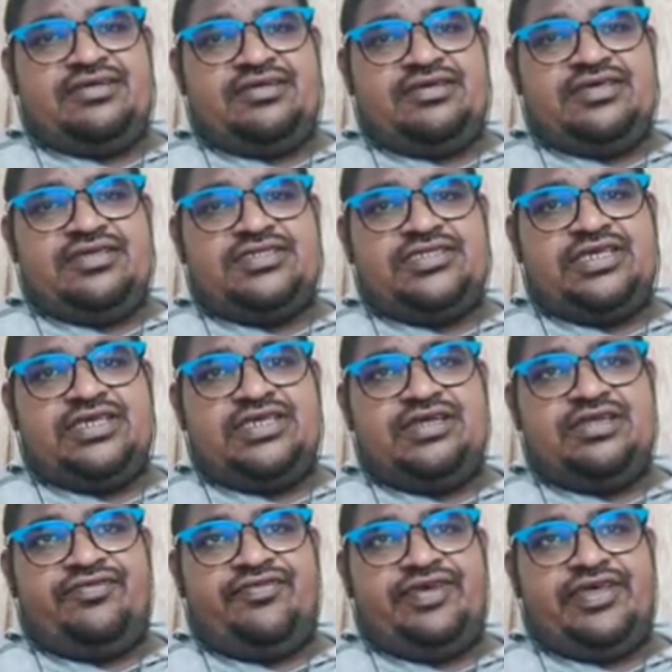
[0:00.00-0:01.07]
a
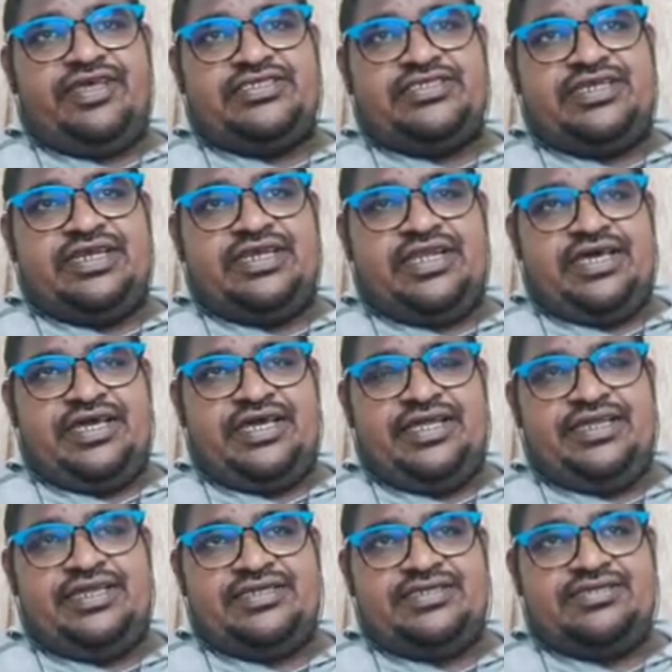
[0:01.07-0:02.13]
single phase line